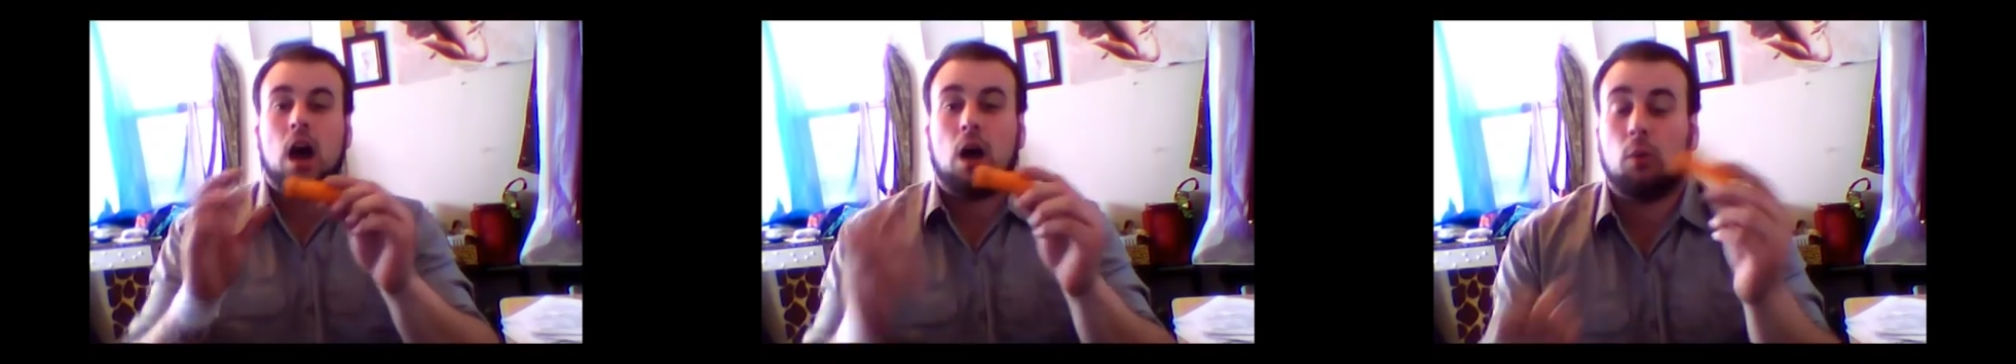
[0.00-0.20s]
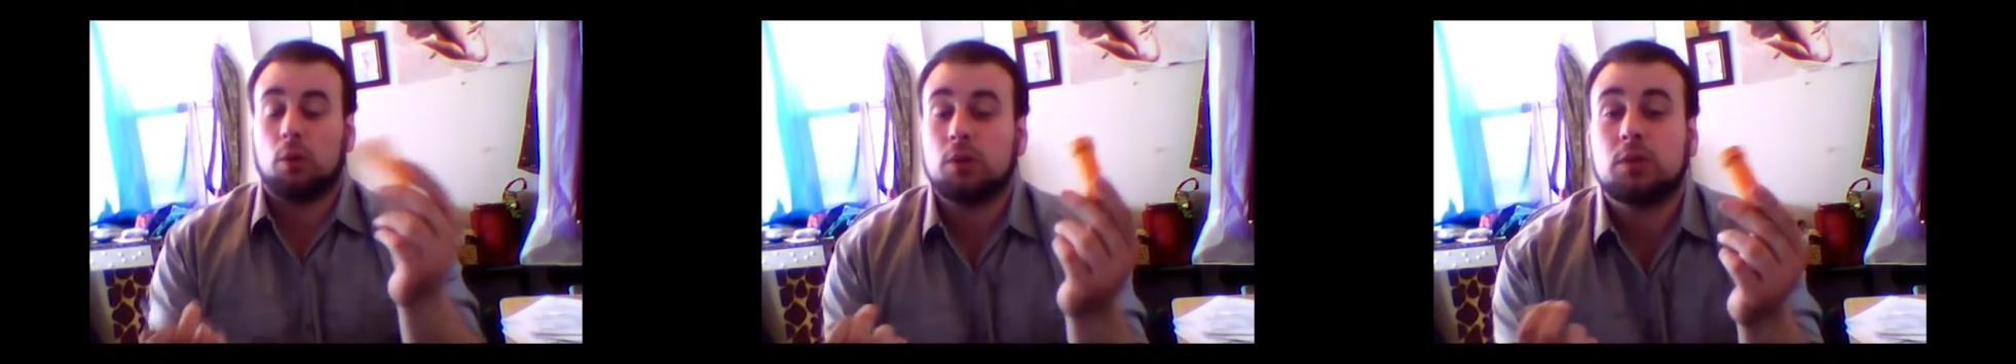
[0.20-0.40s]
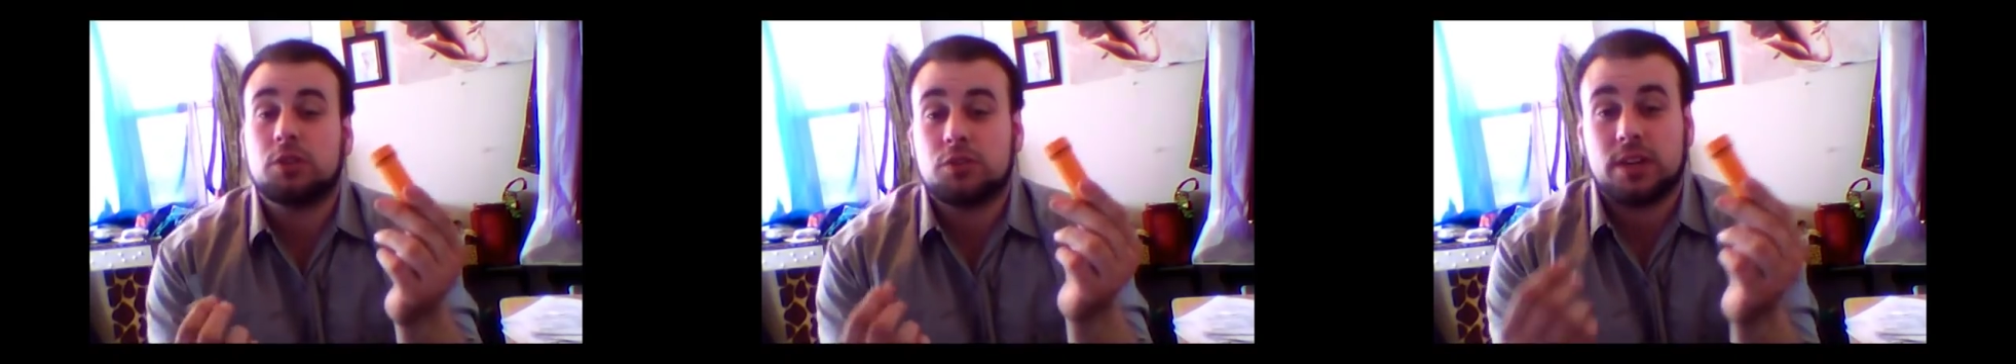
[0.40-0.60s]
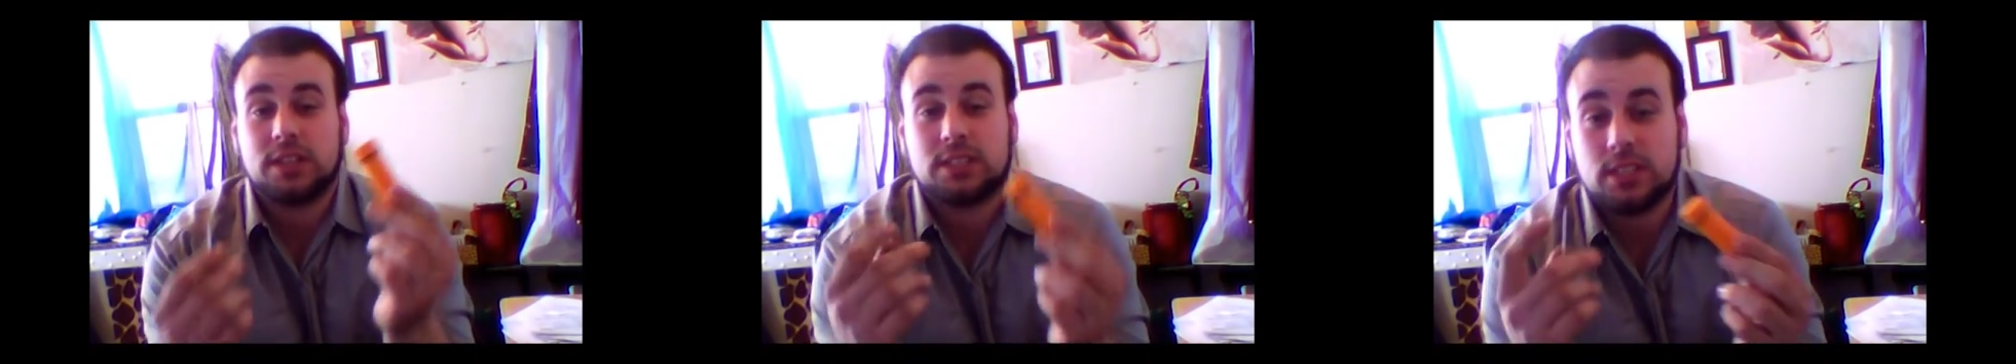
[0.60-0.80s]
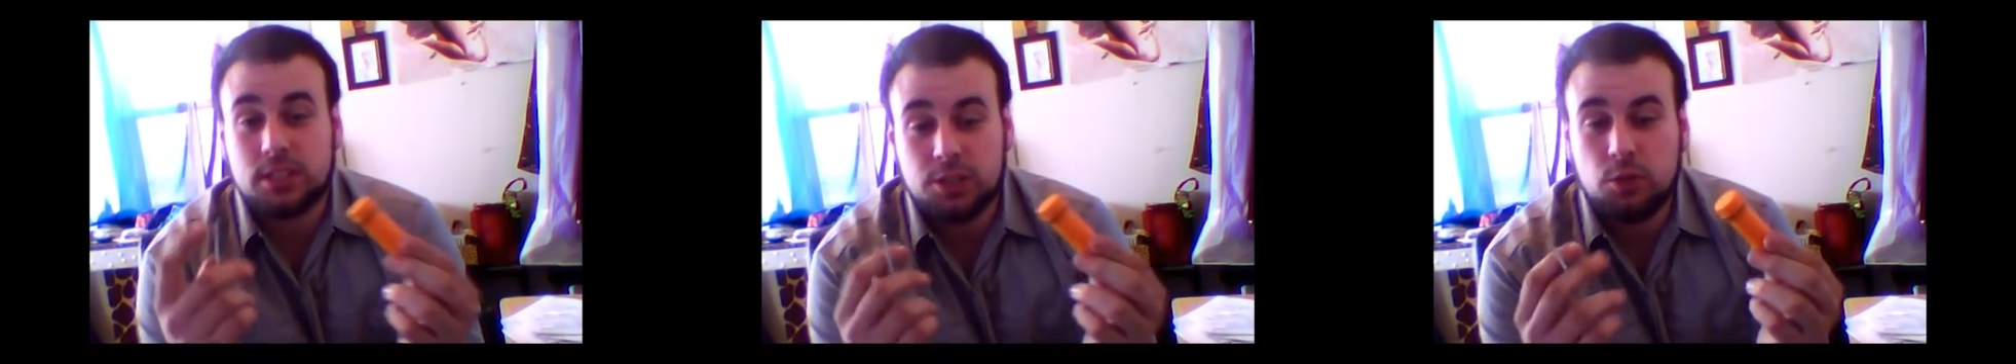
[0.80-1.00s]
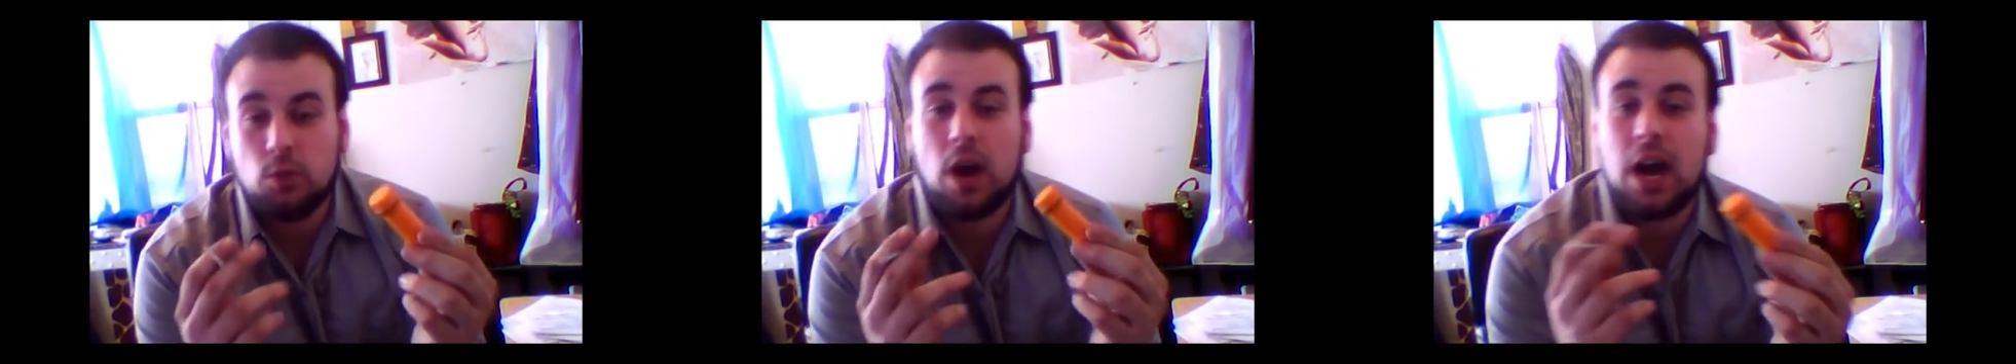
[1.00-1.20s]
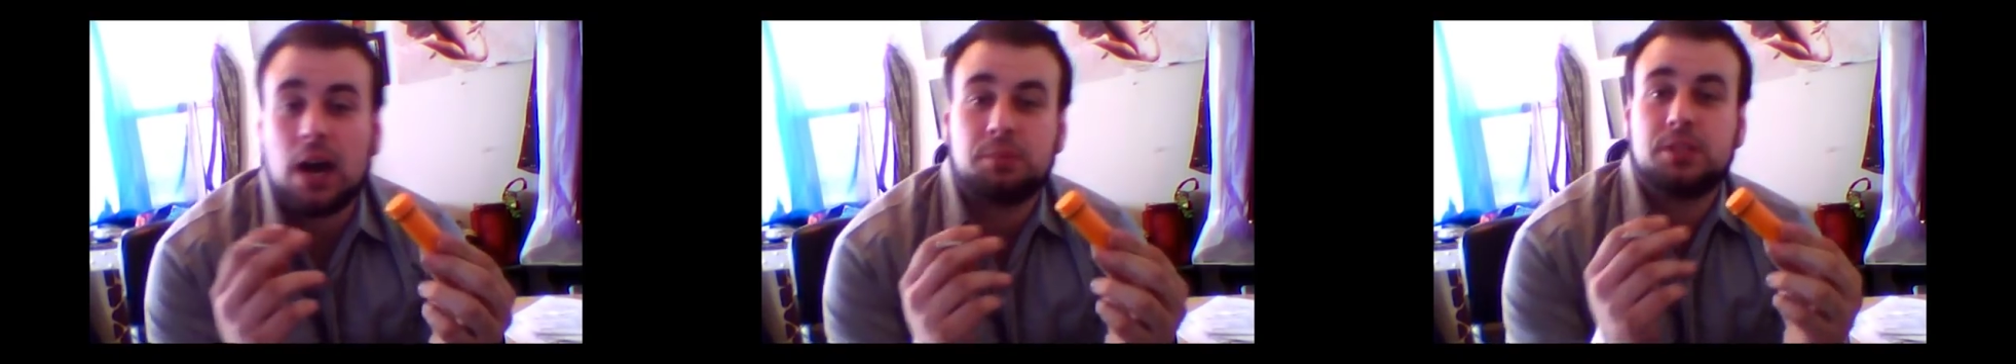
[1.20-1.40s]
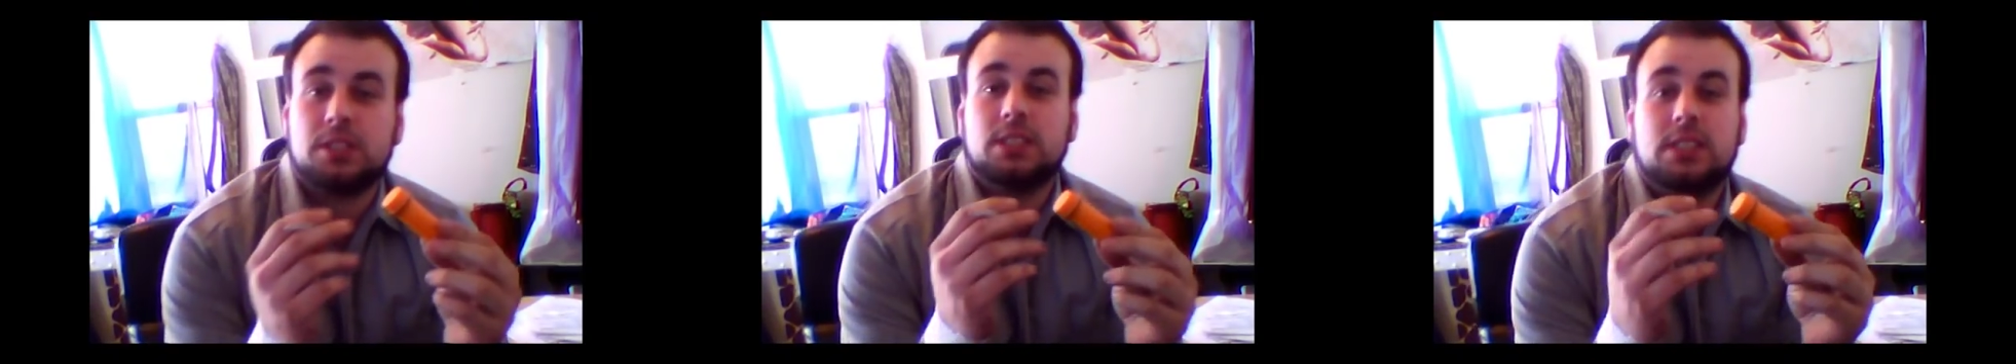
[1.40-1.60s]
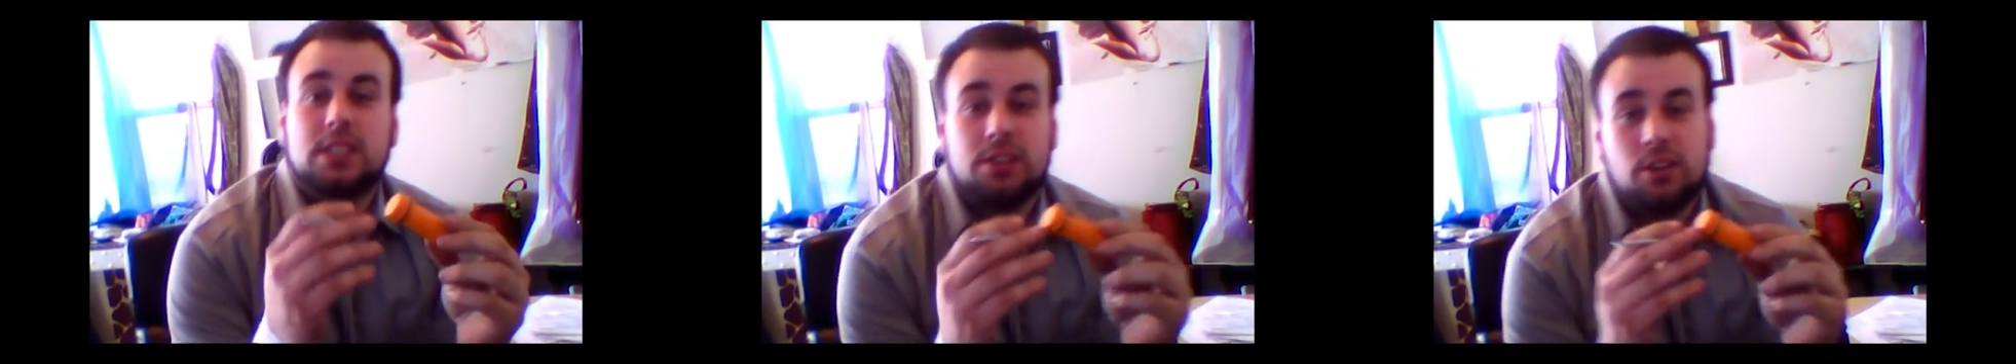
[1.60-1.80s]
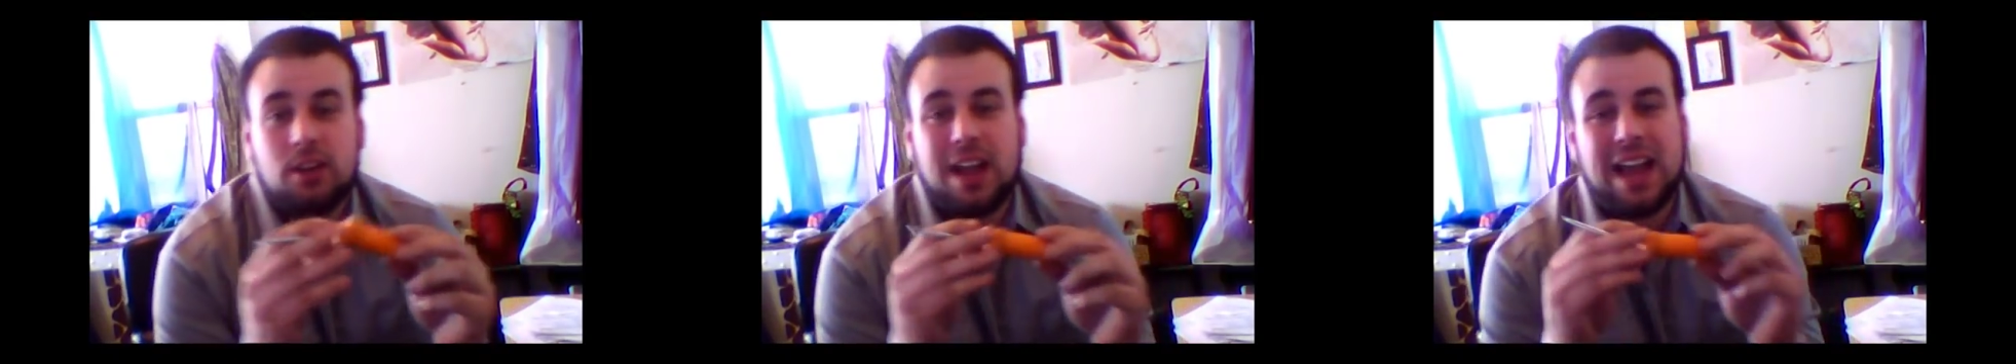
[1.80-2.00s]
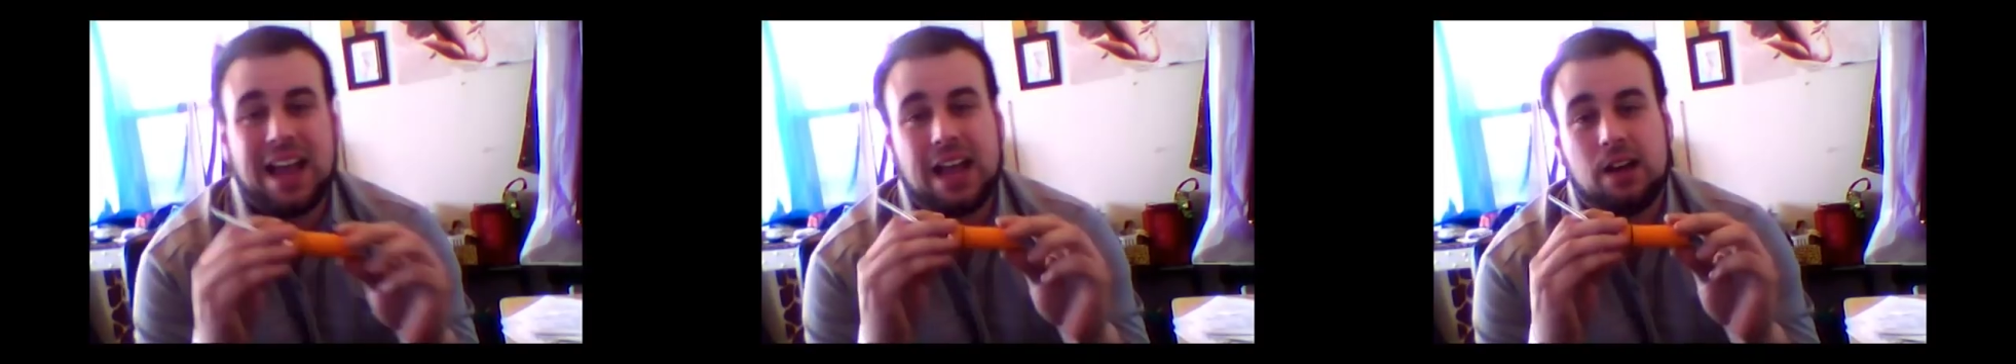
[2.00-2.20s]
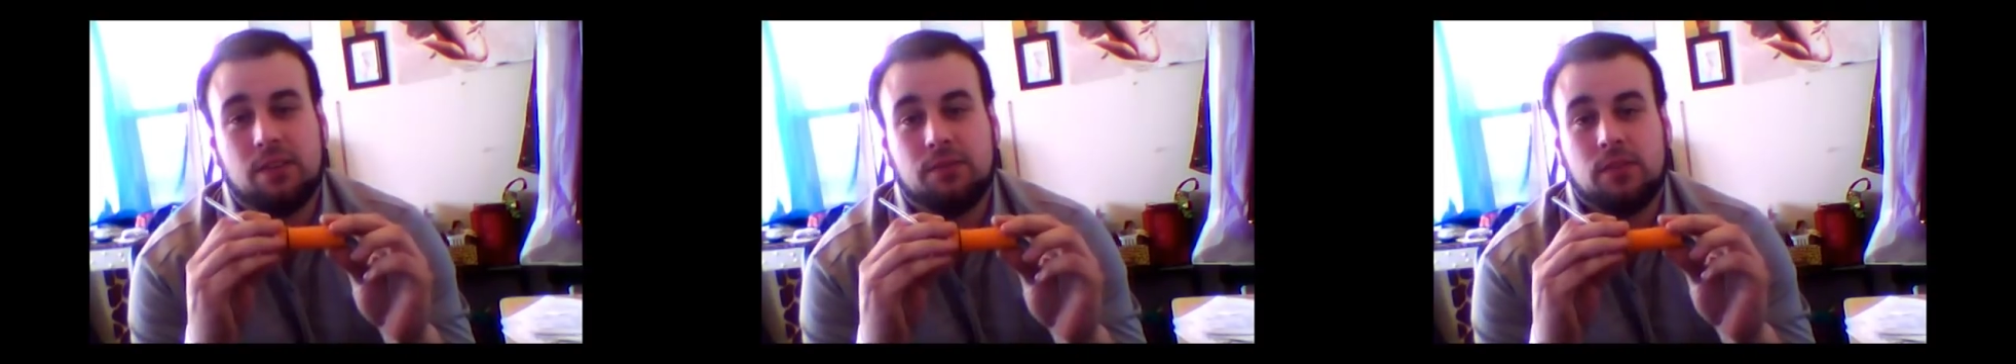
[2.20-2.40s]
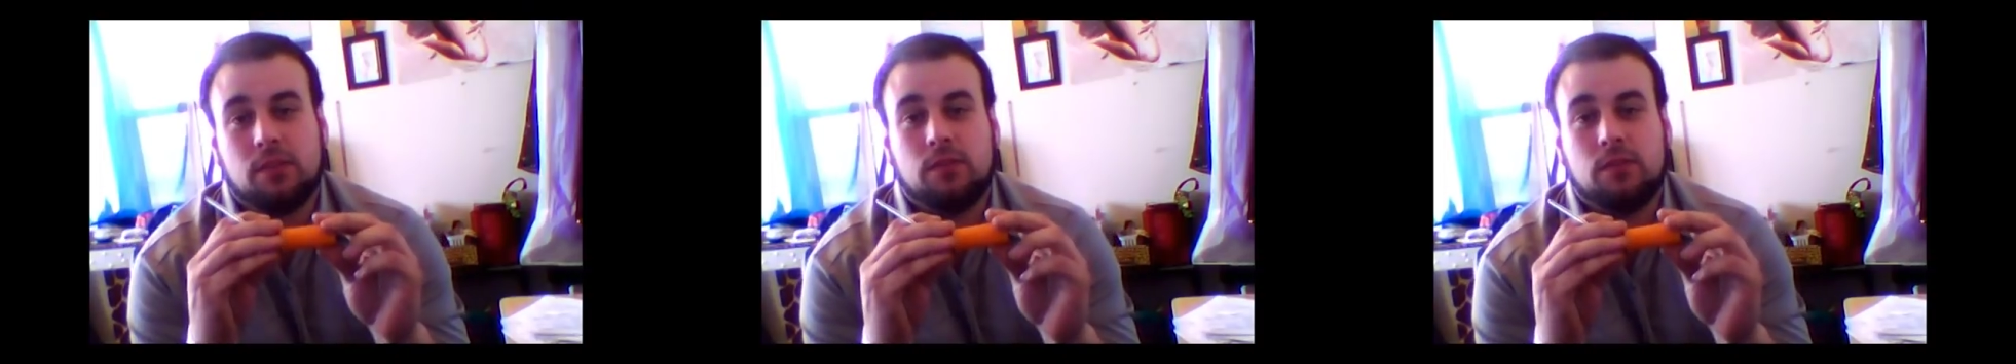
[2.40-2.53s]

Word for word: I want to address the two options that you have